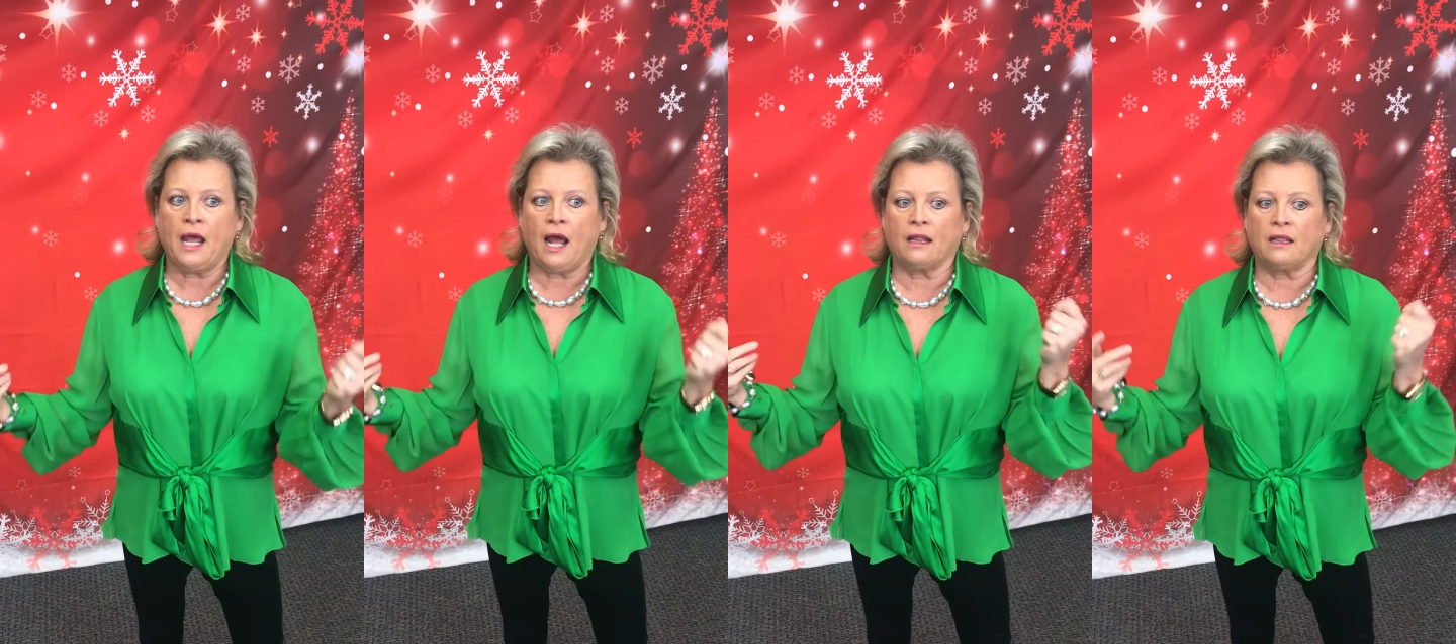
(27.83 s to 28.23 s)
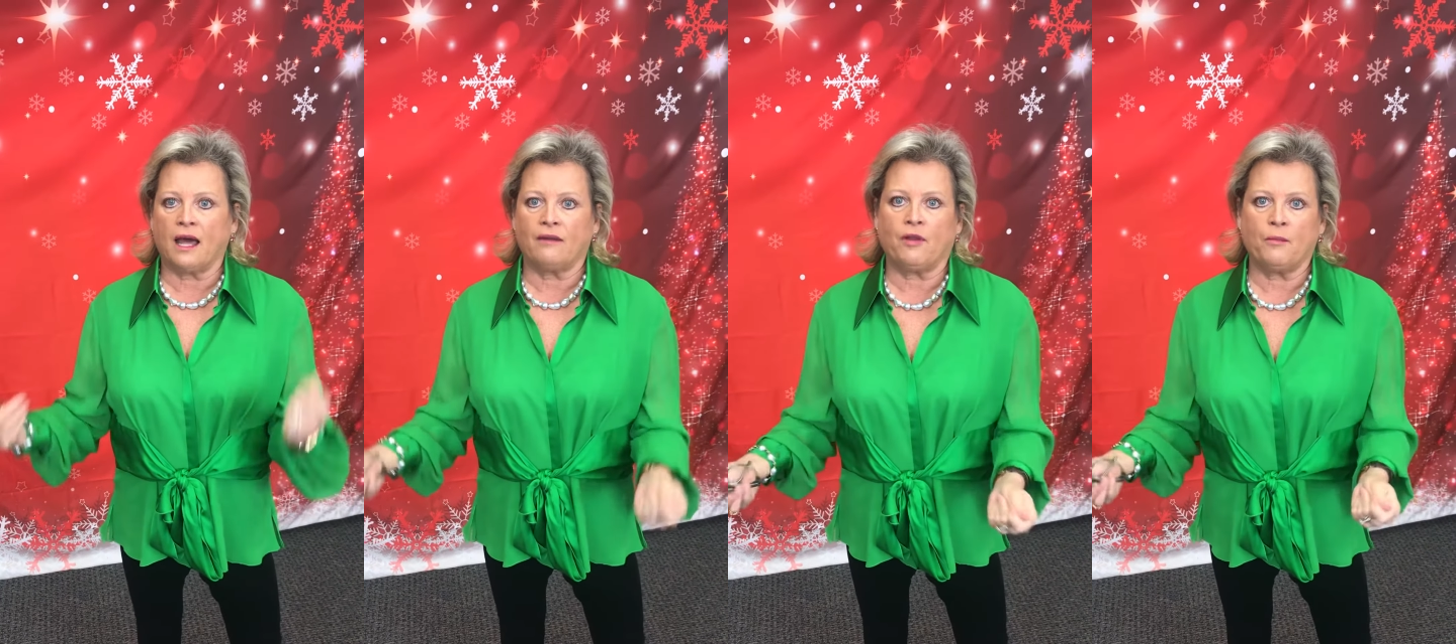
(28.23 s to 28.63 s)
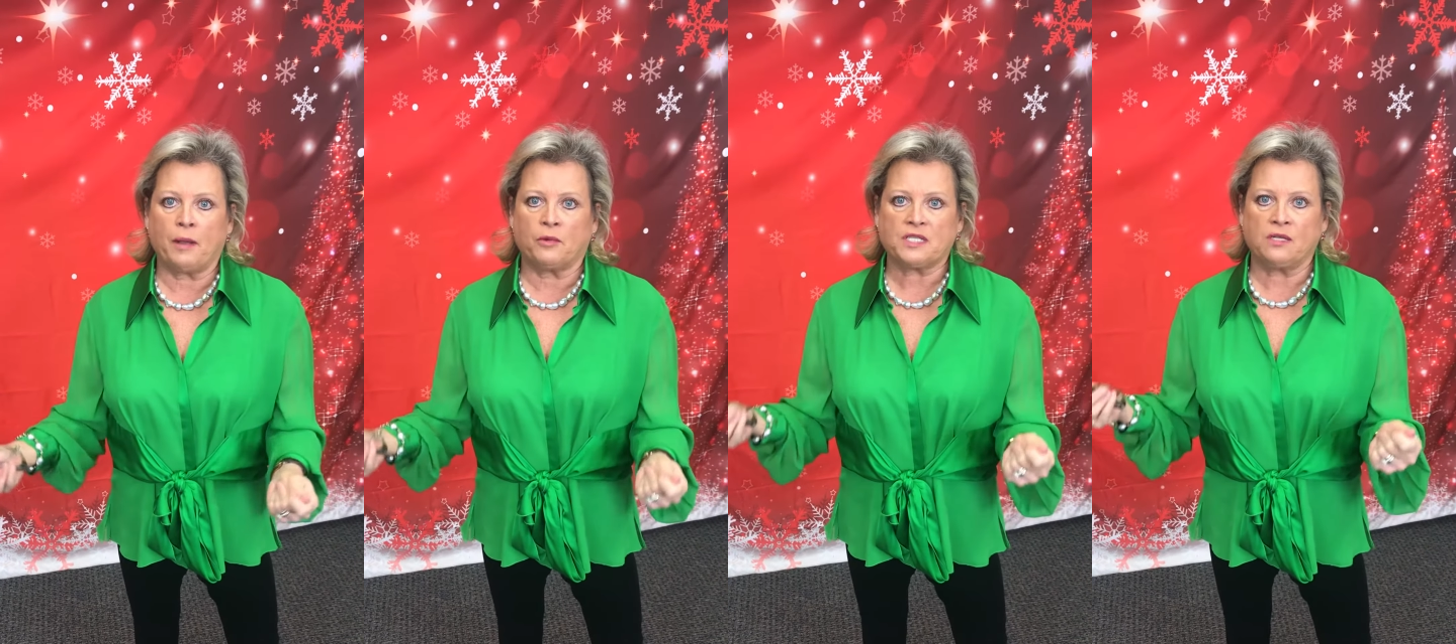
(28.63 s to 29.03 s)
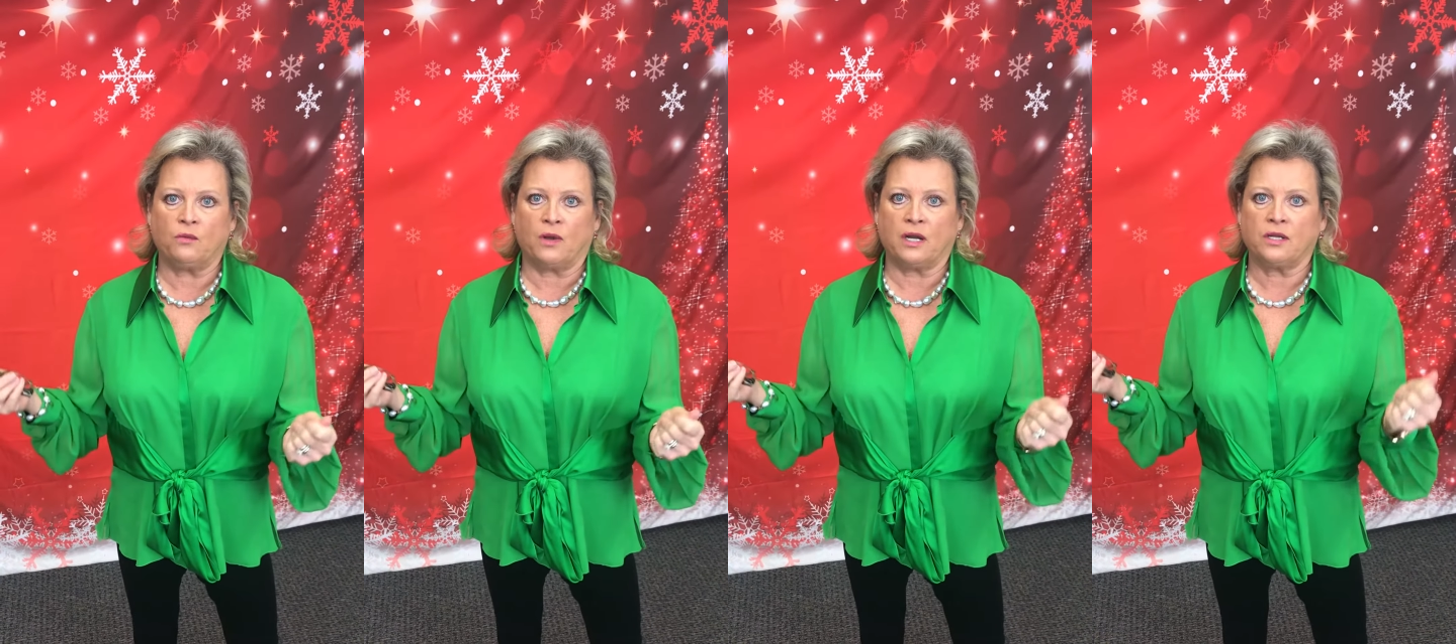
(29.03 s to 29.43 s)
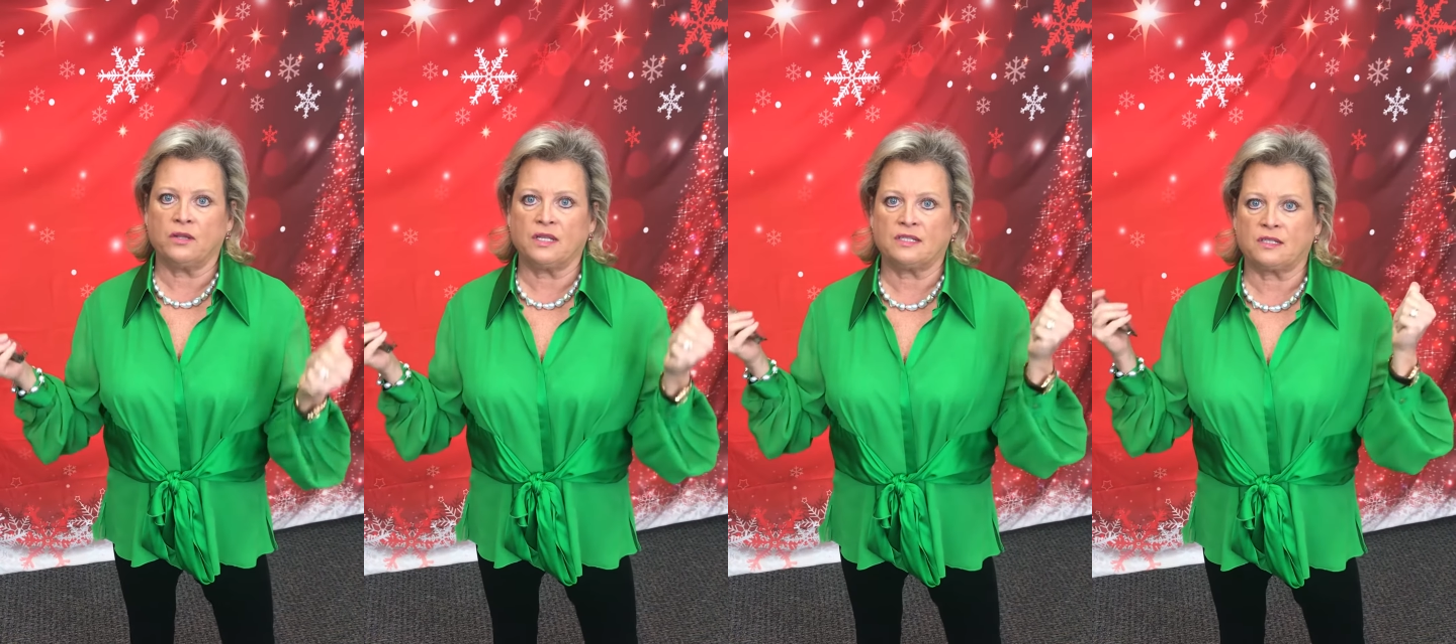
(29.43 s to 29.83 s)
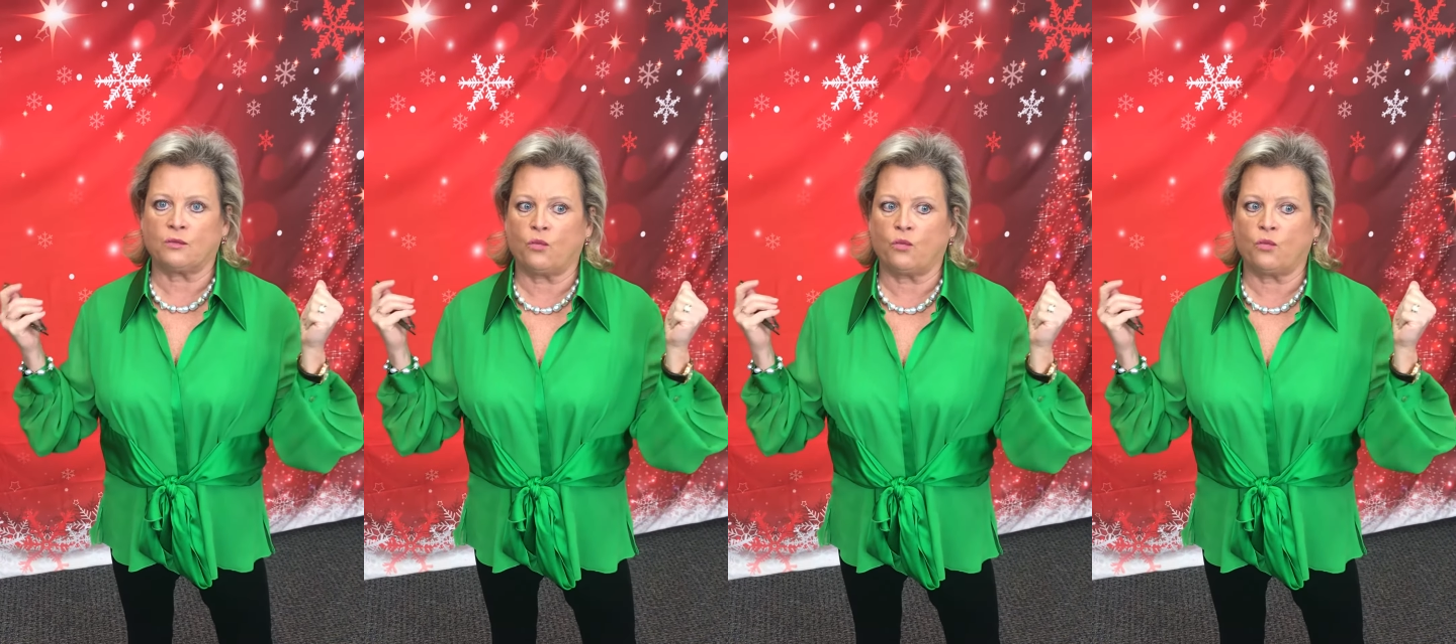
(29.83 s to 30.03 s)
A lot of our members didn't want to do this.